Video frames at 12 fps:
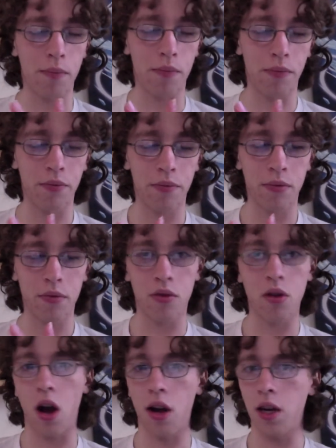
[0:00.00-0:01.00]
But
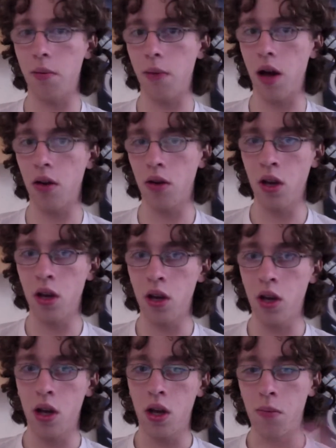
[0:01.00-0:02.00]
what I'm going to
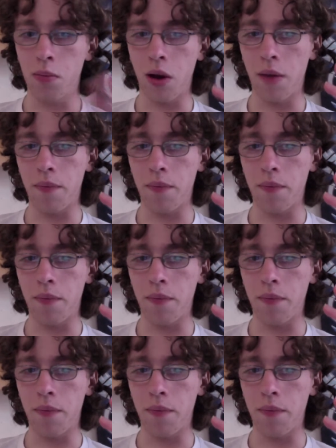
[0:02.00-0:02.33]
focus on,